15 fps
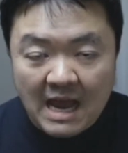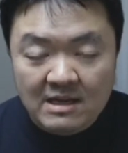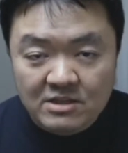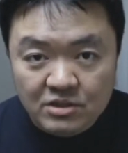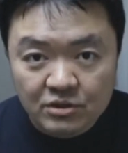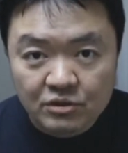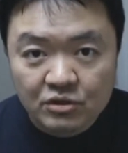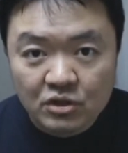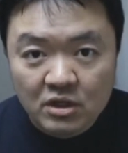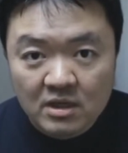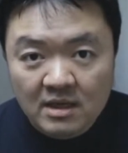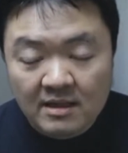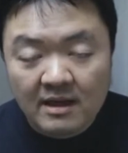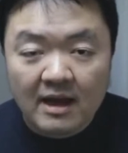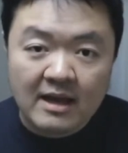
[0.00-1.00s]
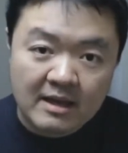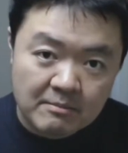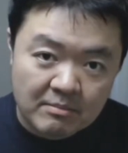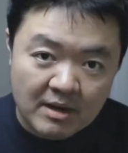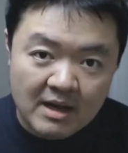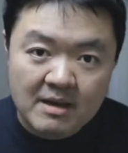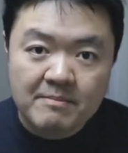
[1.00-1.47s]
Zato, then I
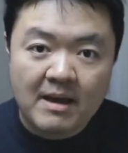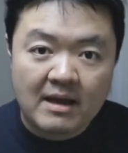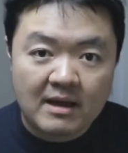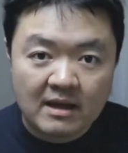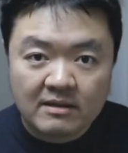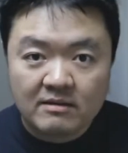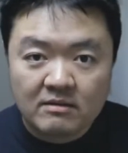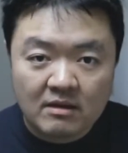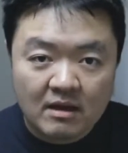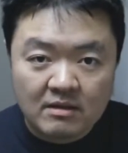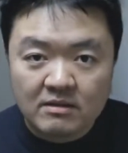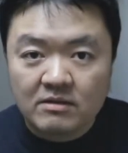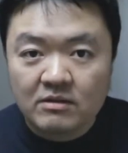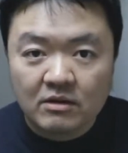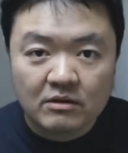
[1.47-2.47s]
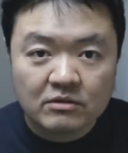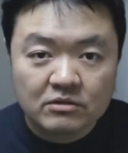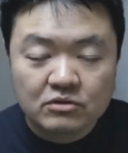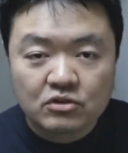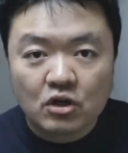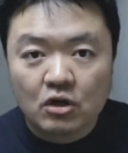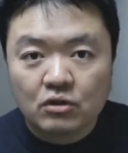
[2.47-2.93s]
can play back and
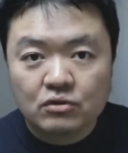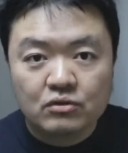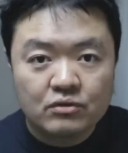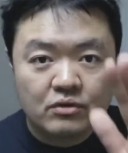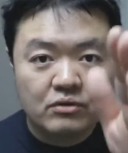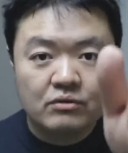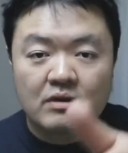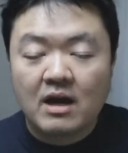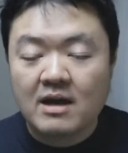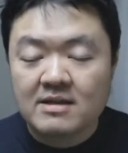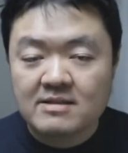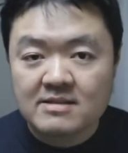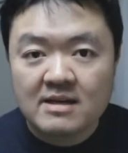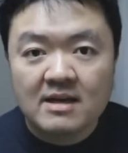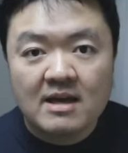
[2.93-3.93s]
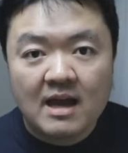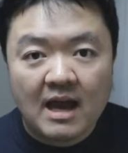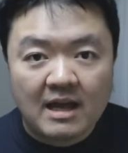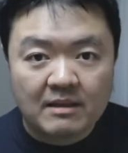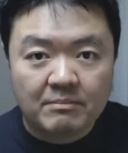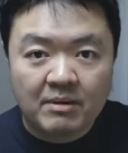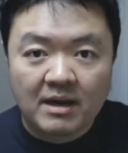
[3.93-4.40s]
talk to you guys
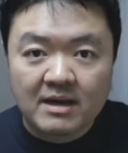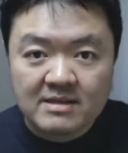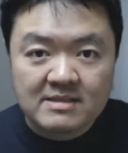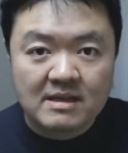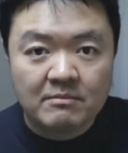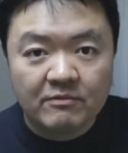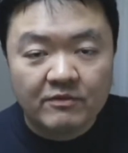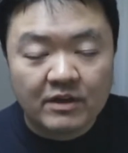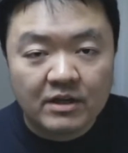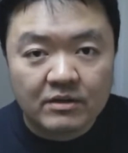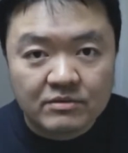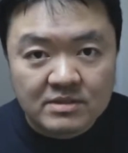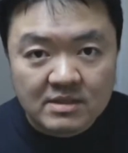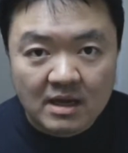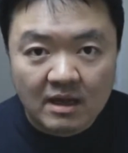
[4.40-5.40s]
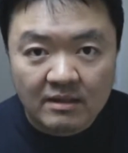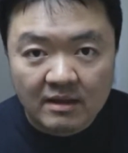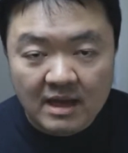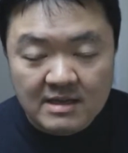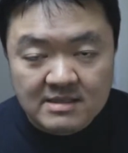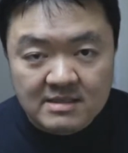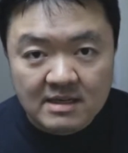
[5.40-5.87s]
and play some videos
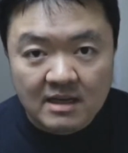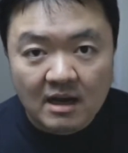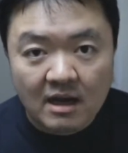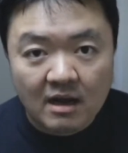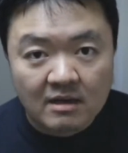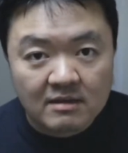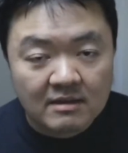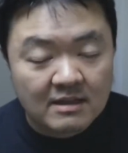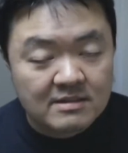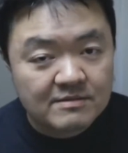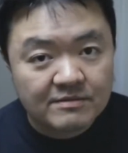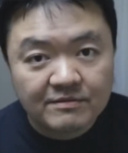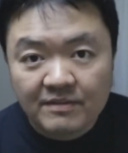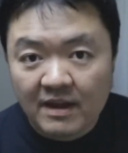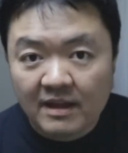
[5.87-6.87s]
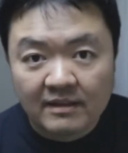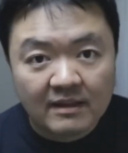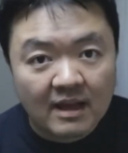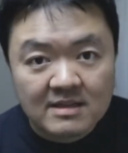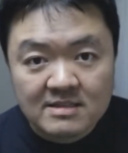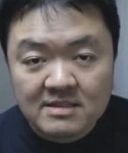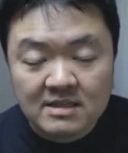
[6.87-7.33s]
on the SD card. That's a
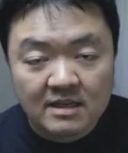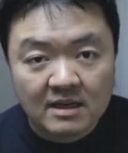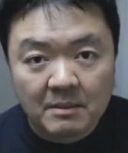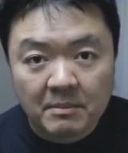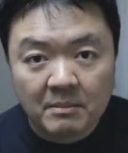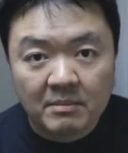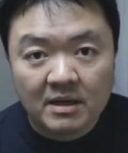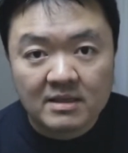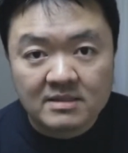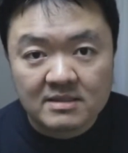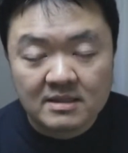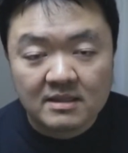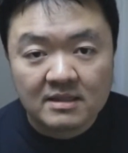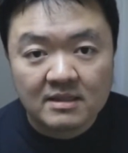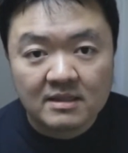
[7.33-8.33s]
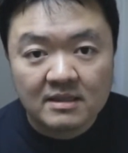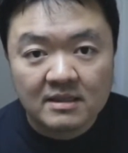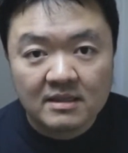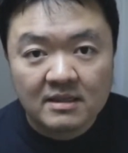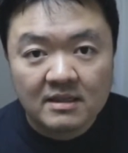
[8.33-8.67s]
fantastic capability.